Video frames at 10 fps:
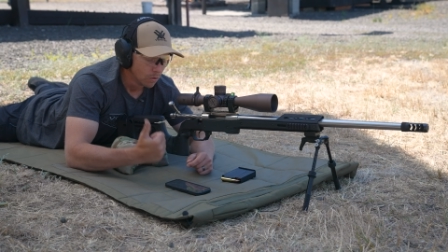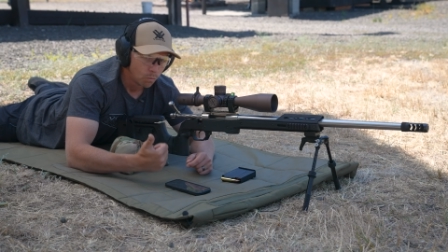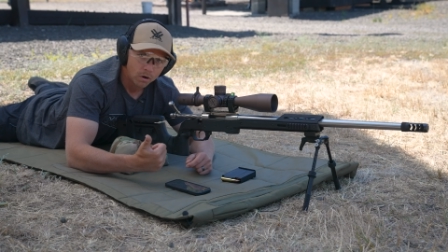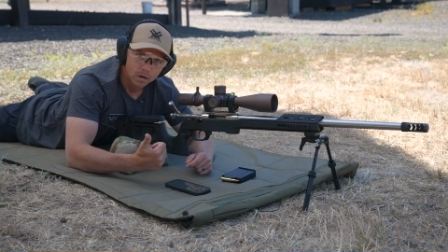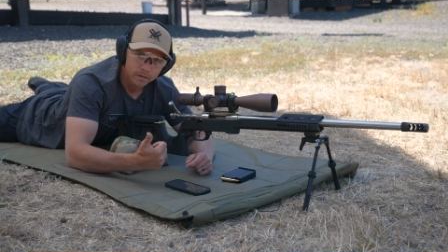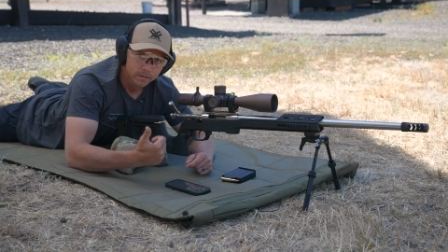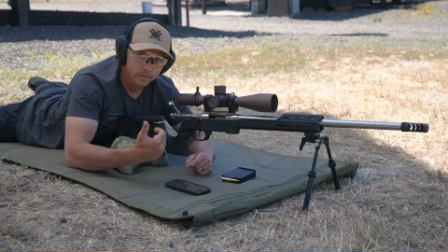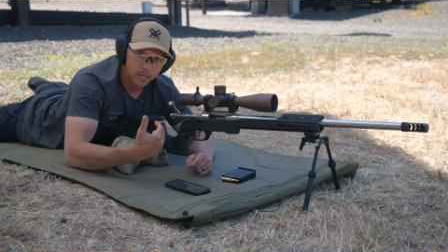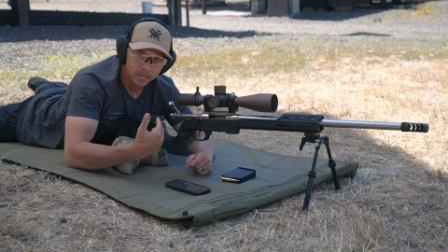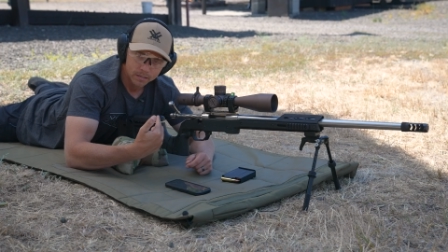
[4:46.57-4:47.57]
One,
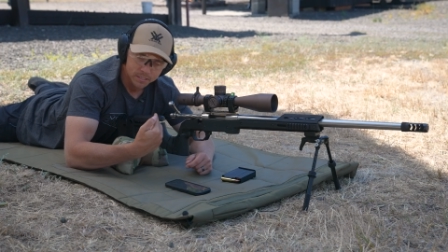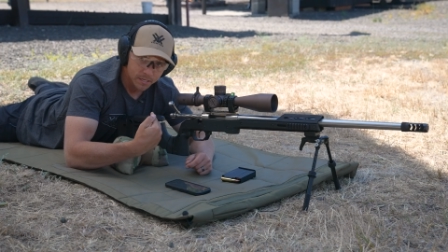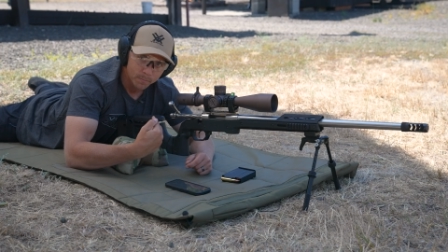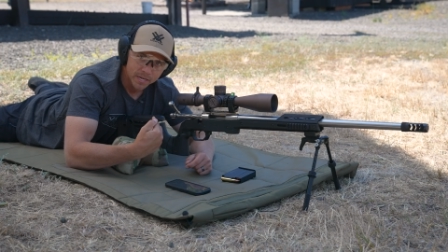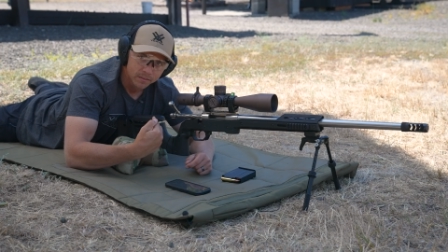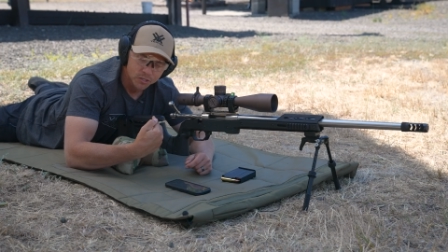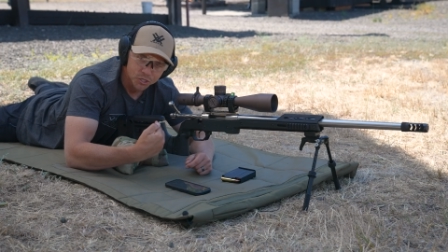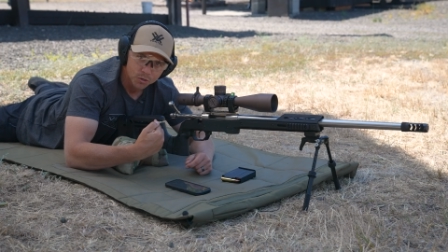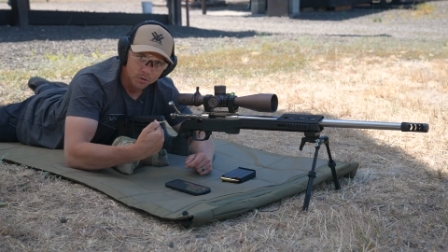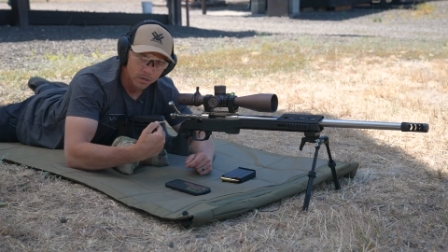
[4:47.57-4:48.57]
is it me, the
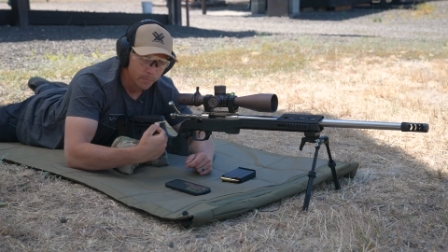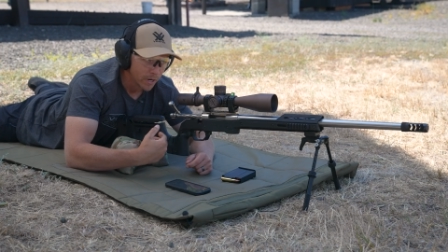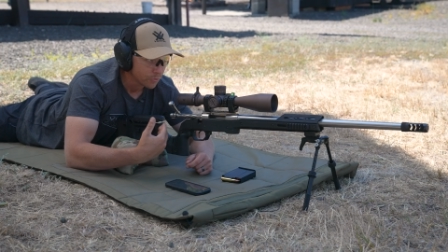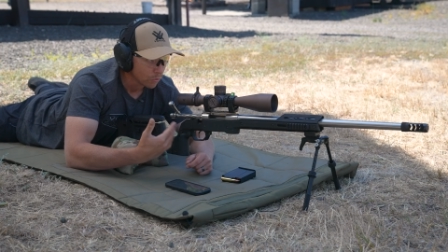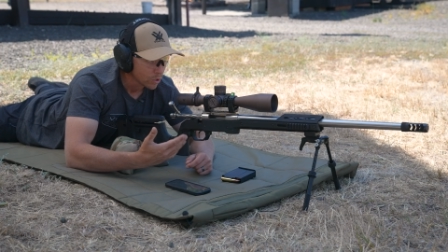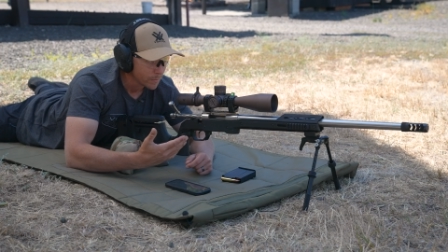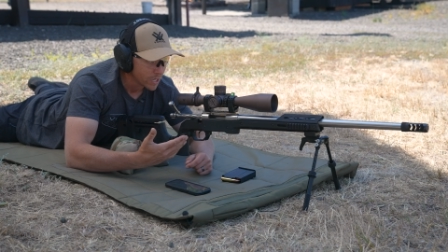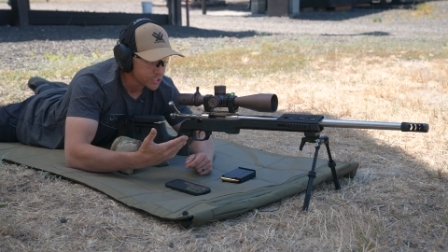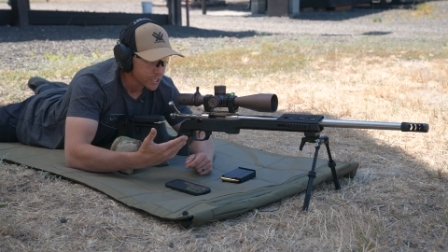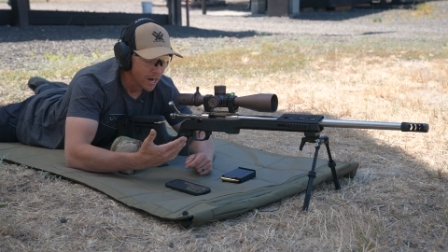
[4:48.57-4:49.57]
shooter? Am I throwing
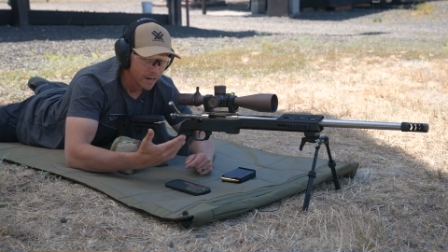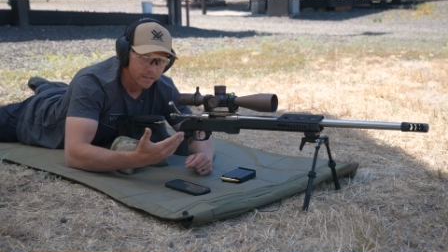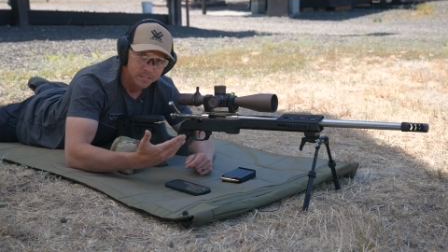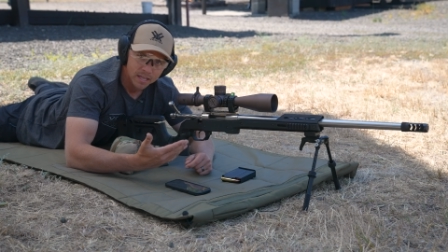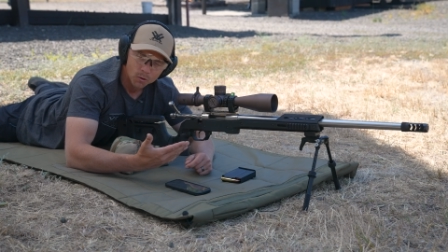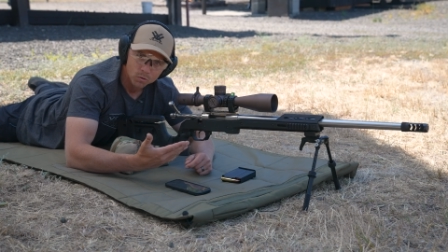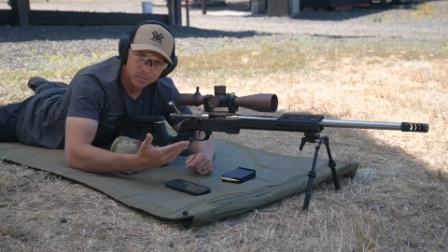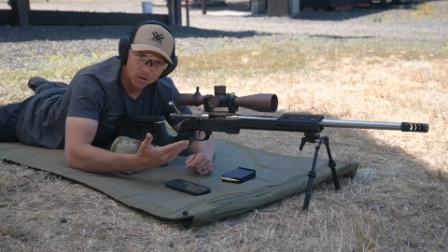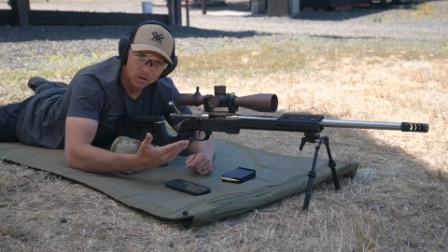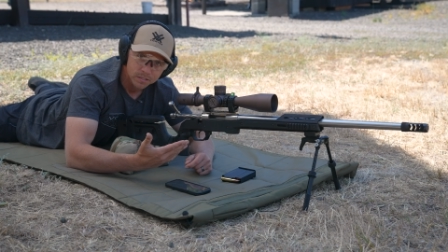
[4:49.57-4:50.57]
my shot? Is that
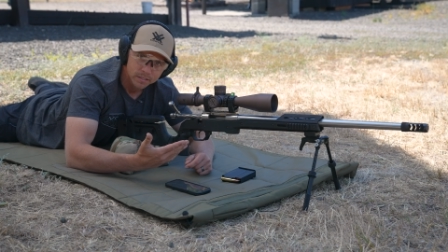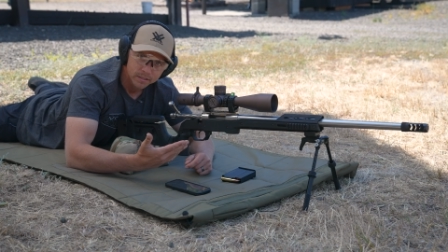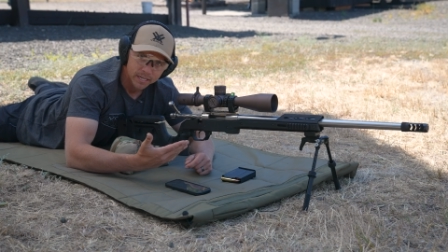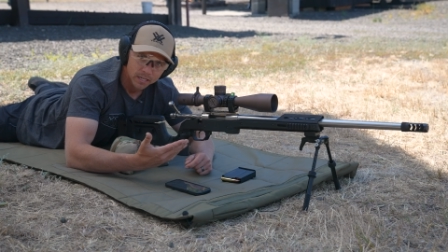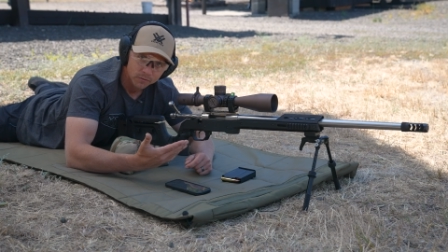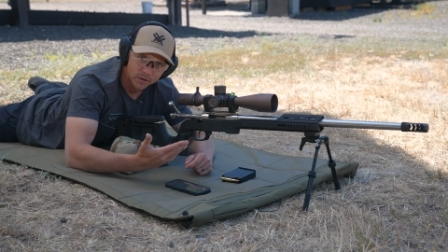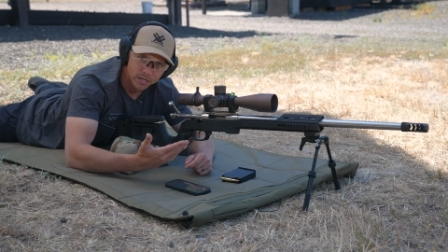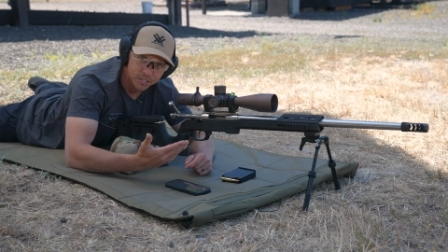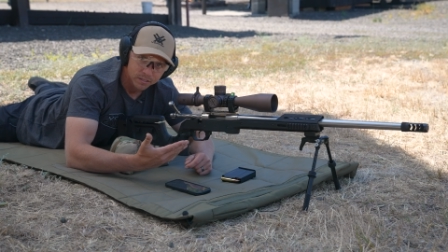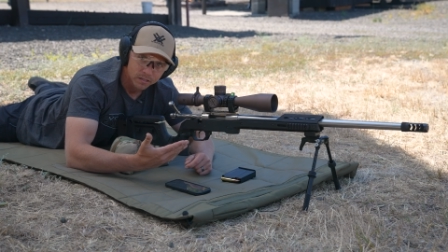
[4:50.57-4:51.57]
what's causing the
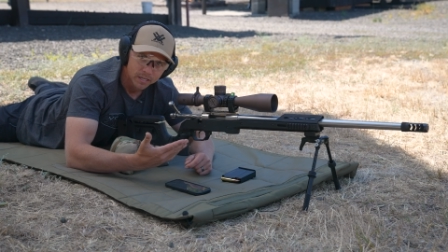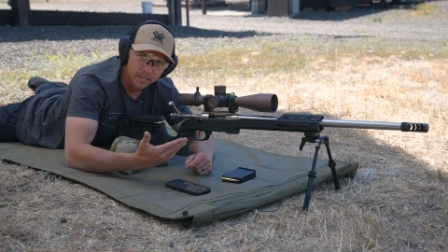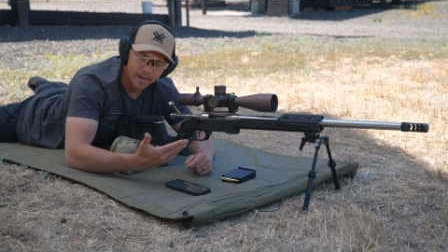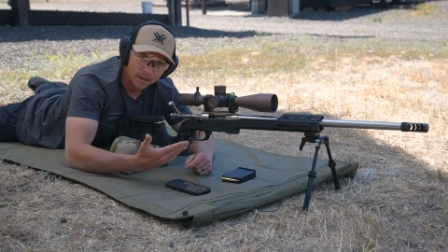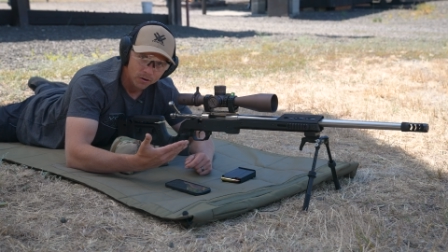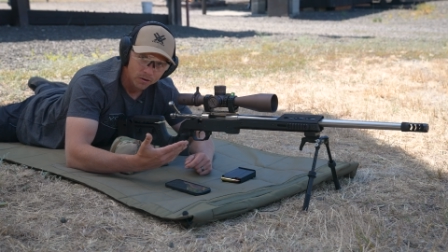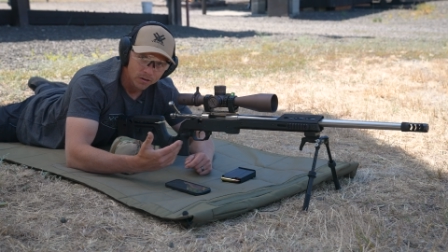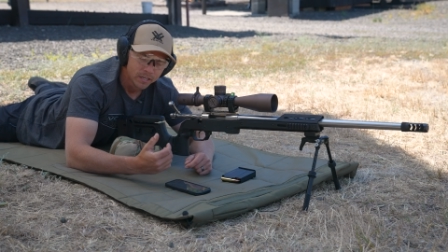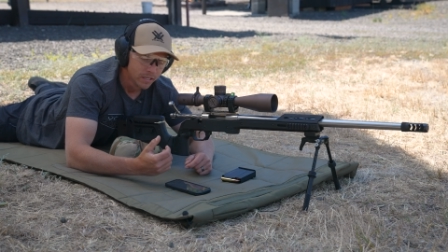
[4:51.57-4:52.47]
elevation error?